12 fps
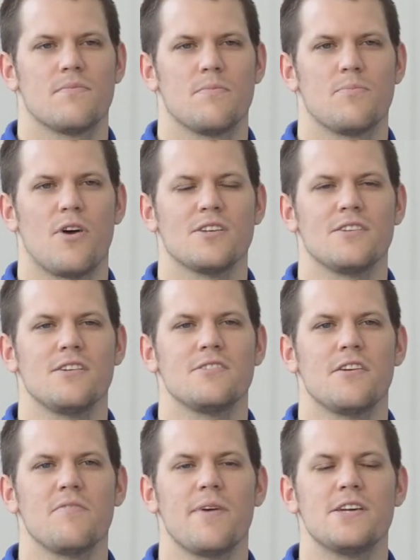
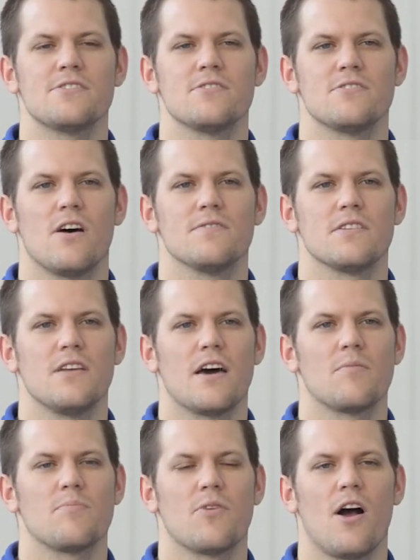Process automation solves a
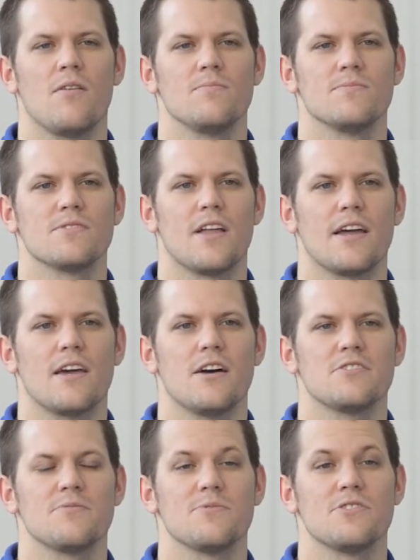lot of problems like
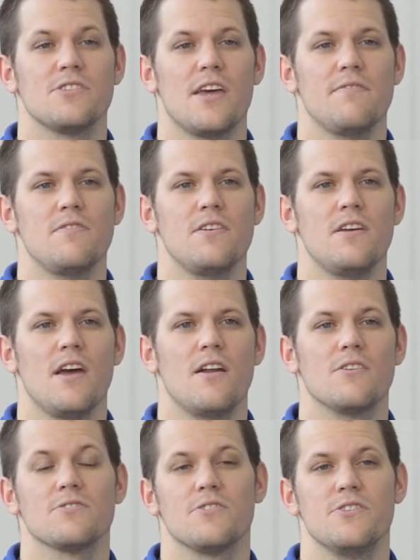customer safety and
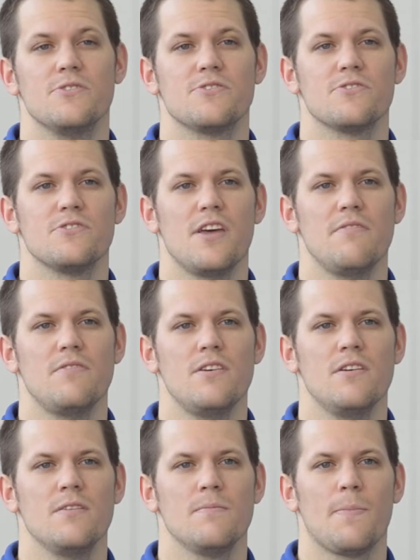also user
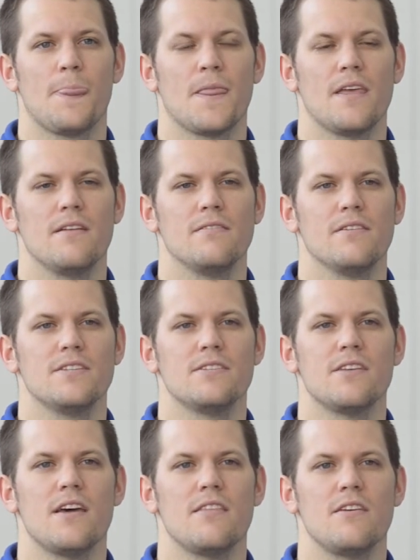safety. Let's
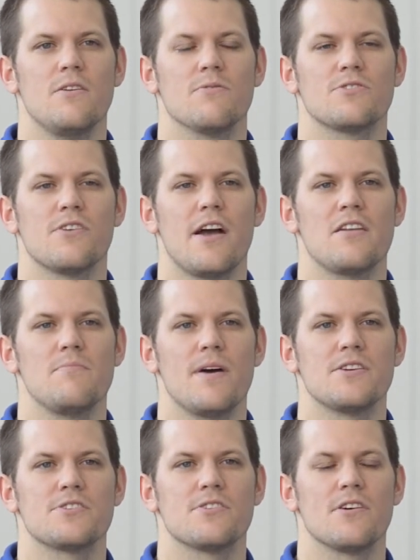say that you were trying to
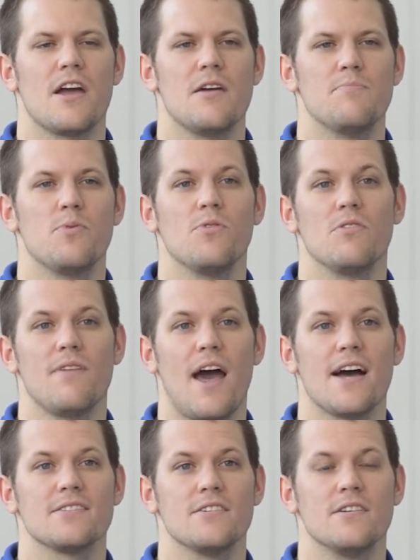measure a pool of
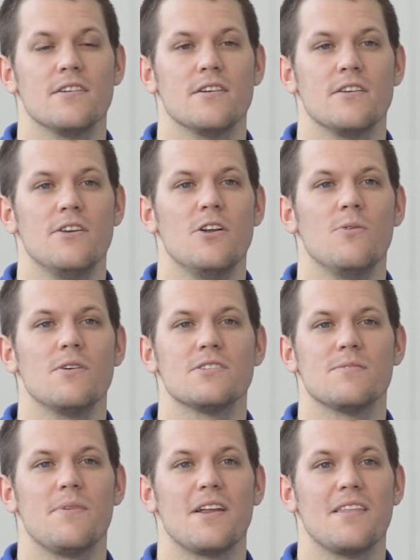acid. You don't want
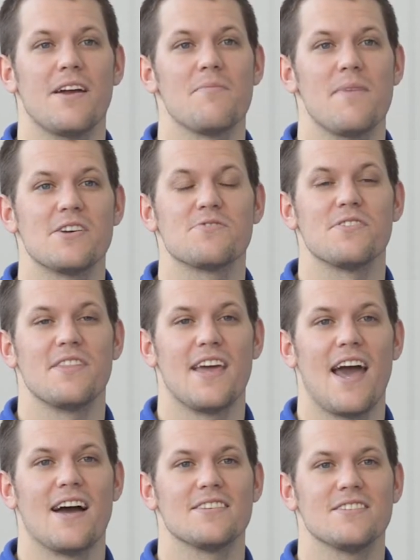somebody there measuring
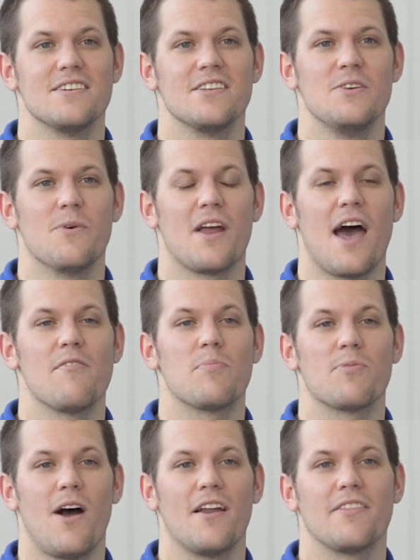the acid. You want to have a
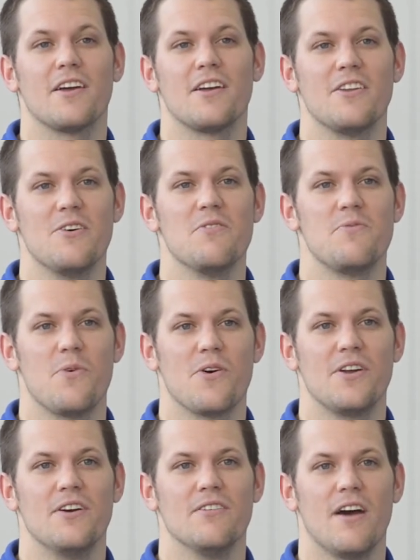product that can do it
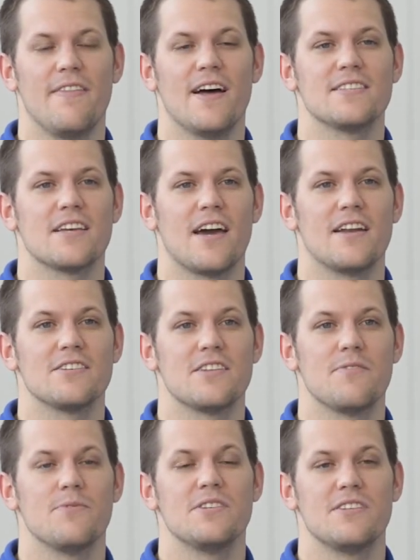for you, and that's the kind of
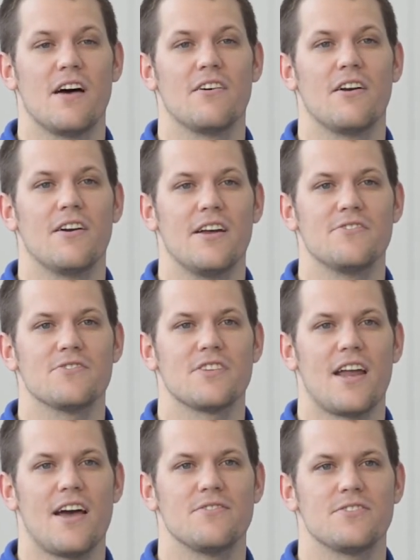stuff we sell here at
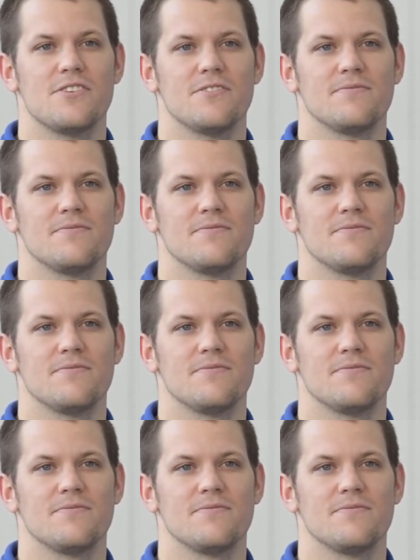Endress+Hauser.